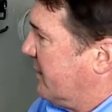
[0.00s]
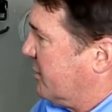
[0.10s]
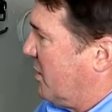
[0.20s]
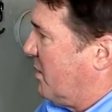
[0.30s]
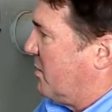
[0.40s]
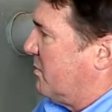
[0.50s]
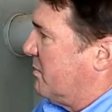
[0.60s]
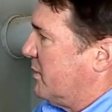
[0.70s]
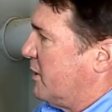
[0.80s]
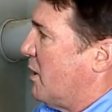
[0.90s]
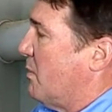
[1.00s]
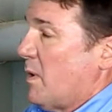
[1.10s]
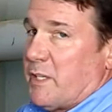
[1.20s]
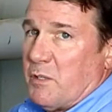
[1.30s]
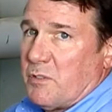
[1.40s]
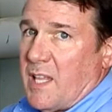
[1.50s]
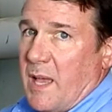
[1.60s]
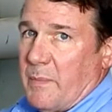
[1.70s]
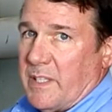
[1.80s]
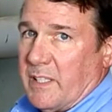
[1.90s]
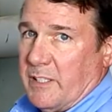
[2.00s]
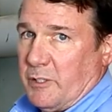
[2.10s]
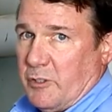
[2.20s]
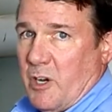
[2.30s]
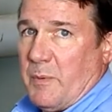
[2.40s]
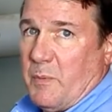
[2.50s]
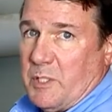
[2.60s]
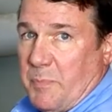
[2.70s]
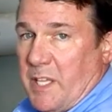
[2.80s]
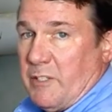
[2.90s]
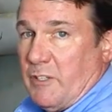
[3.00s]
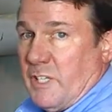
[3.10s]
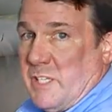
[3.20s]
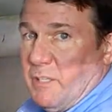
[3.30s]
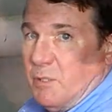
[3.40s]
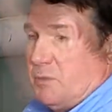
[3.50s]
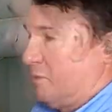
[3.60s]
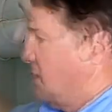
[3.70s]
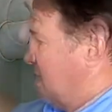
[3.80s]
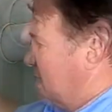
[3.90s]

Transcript: So you don't want to use that when you're going to determine which pin you're going to use.